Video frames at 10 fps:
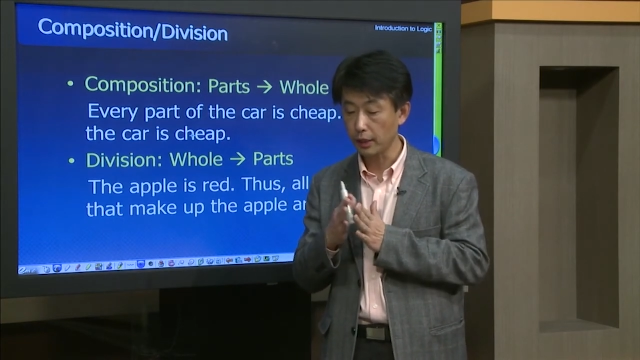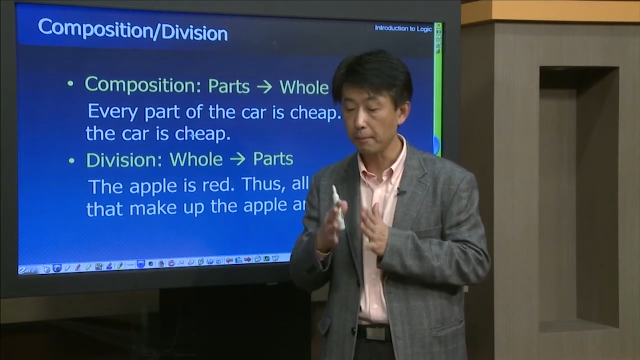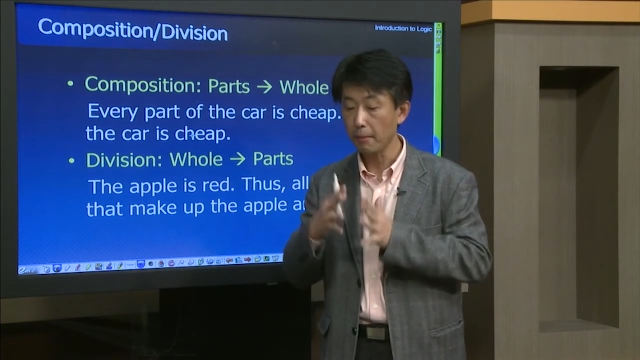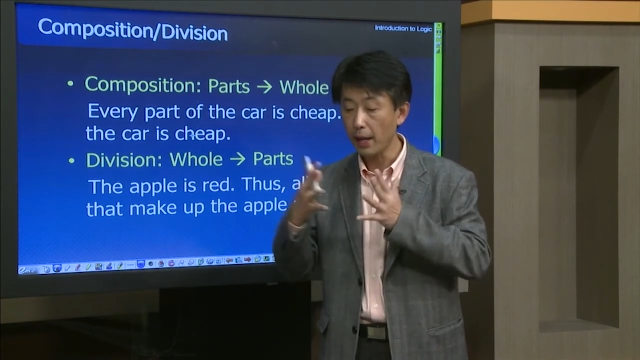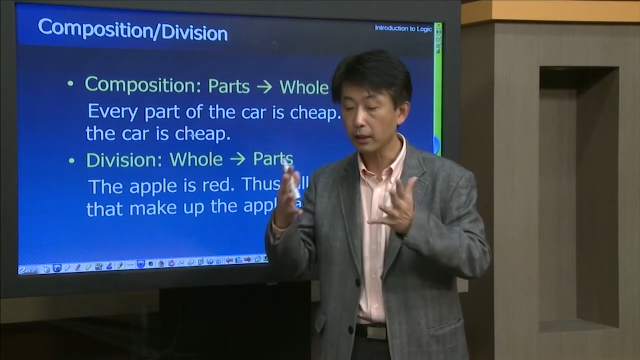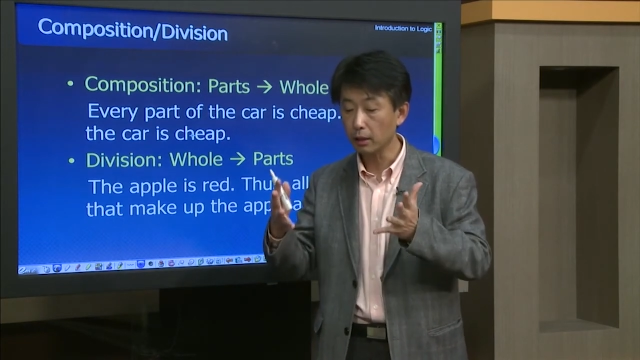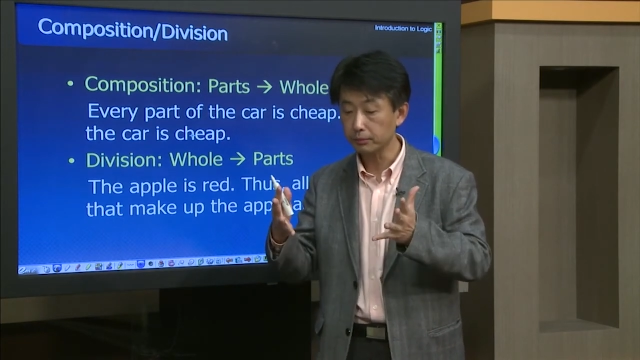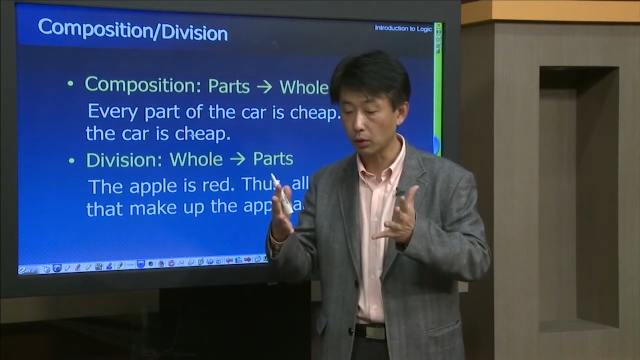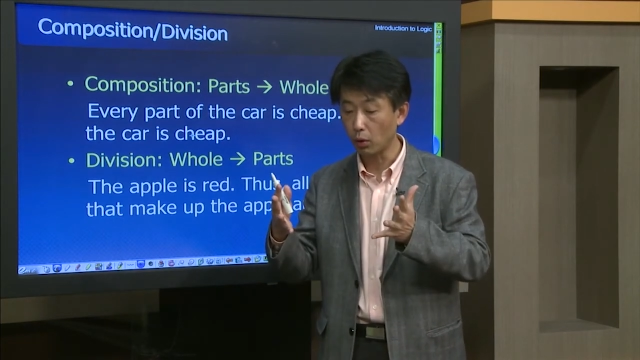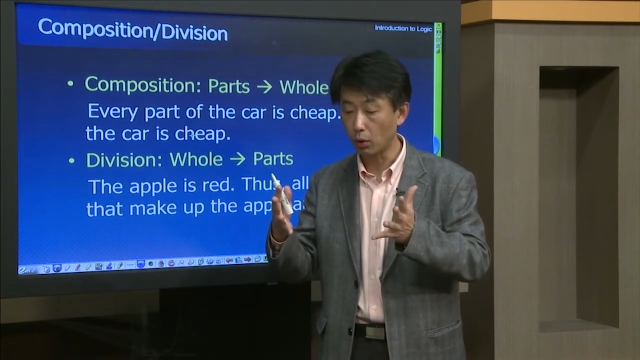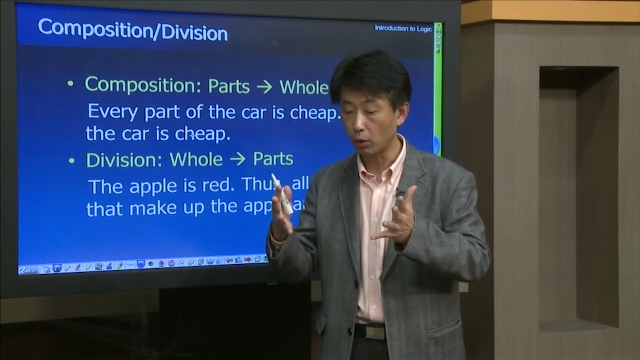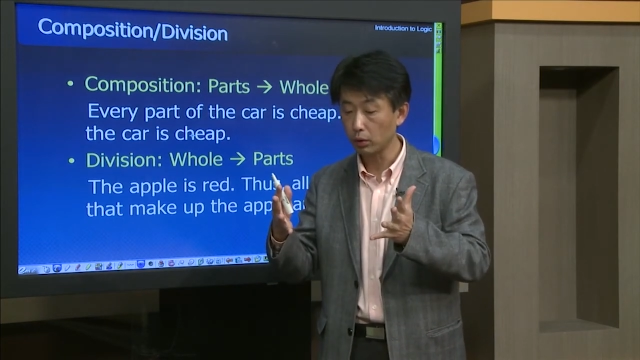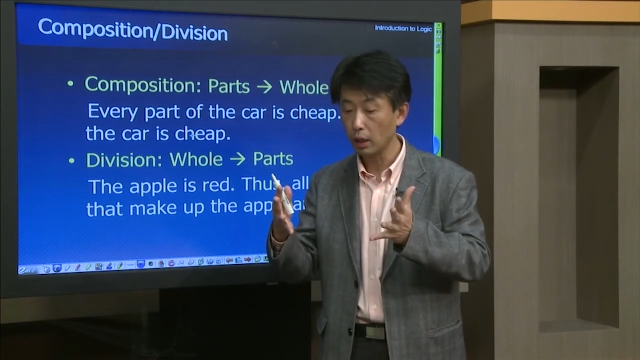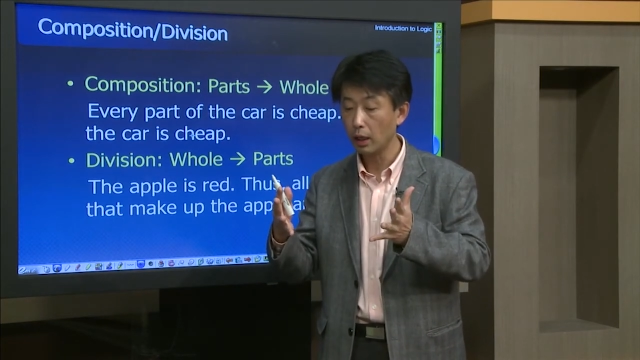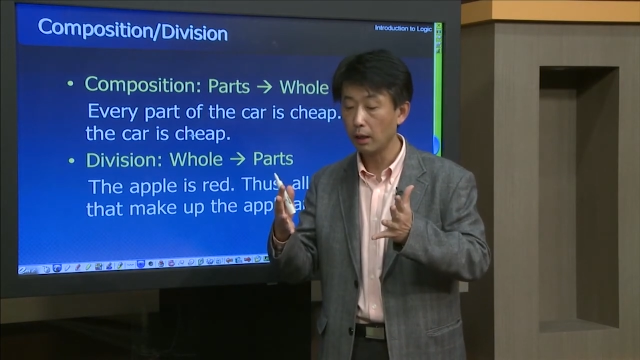that make up the
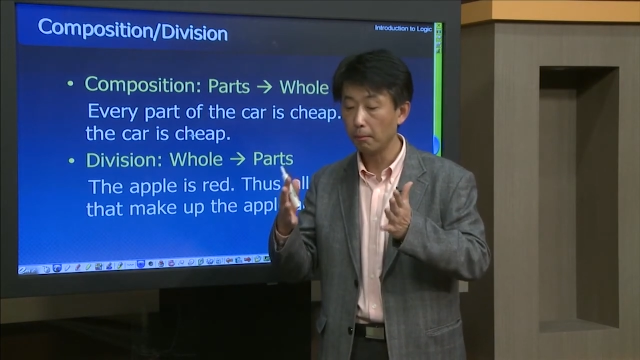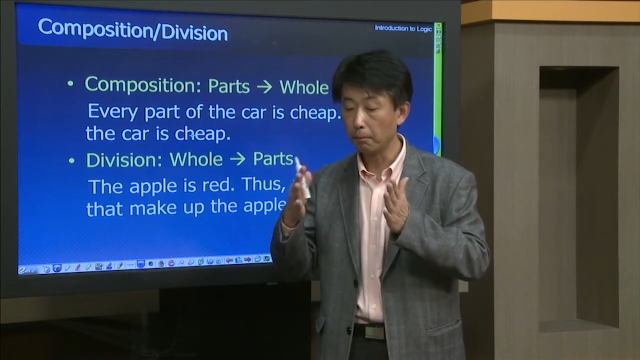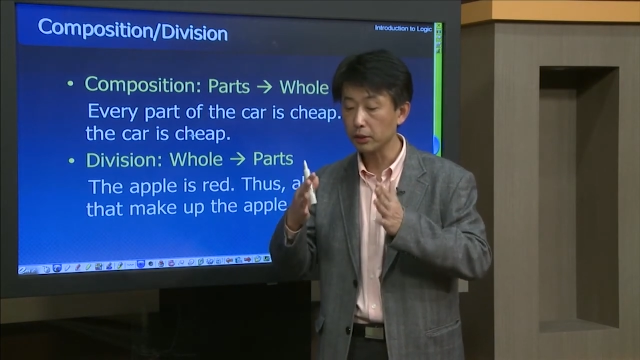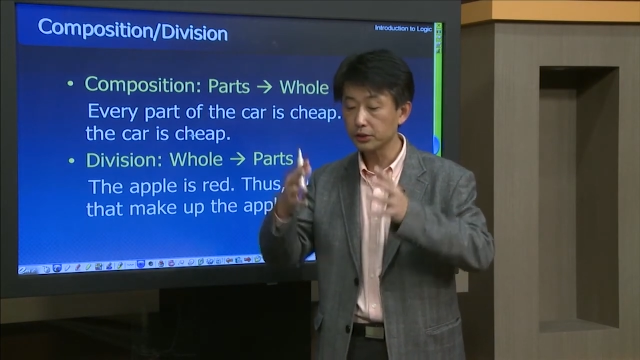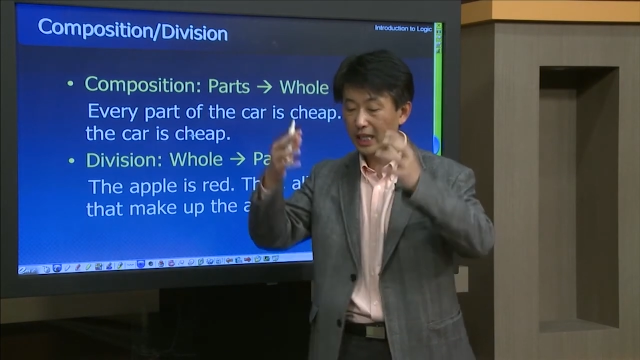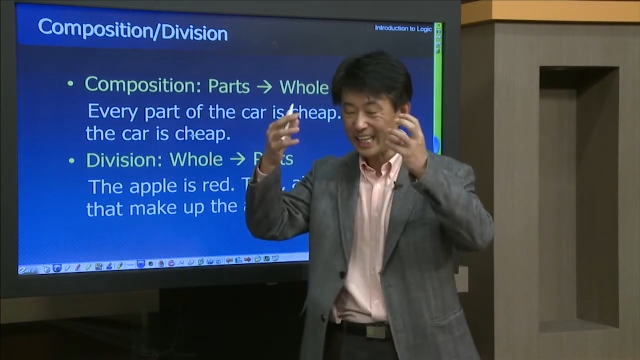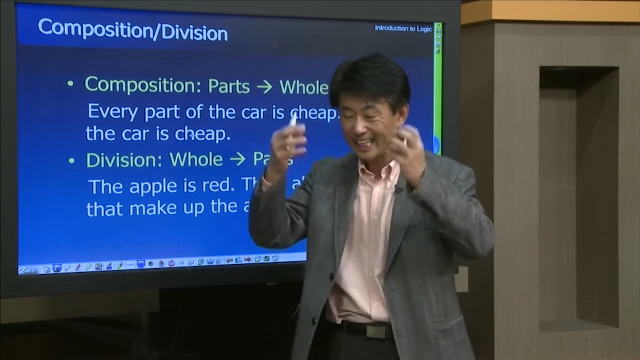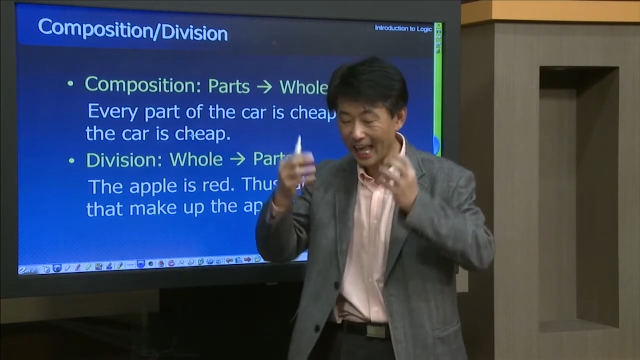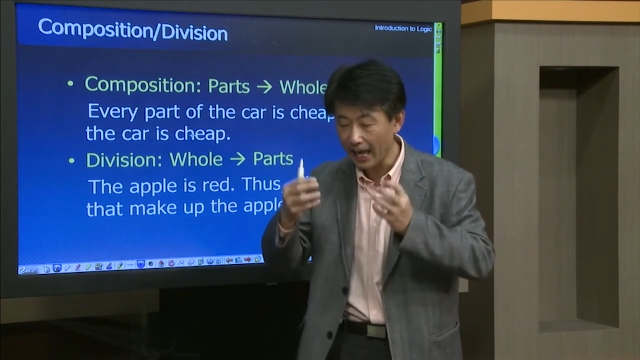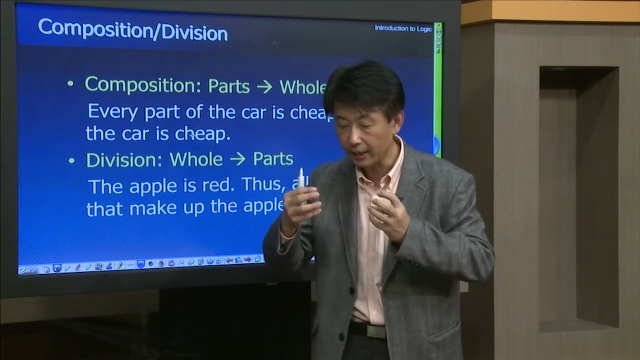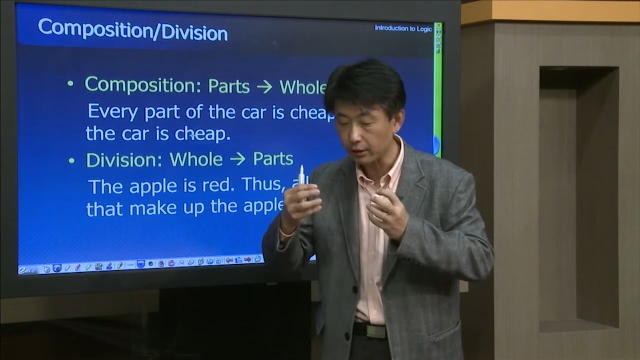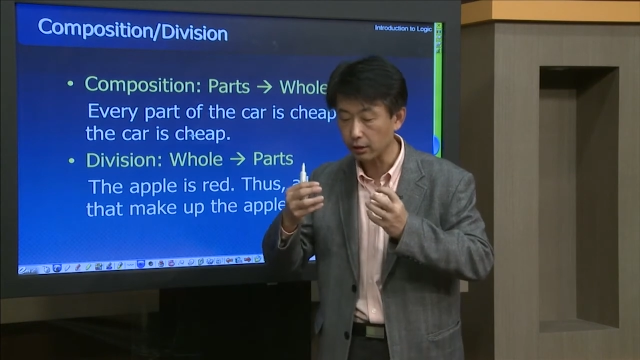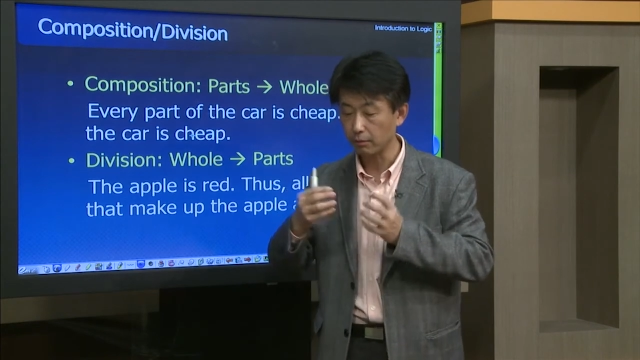whole must inherit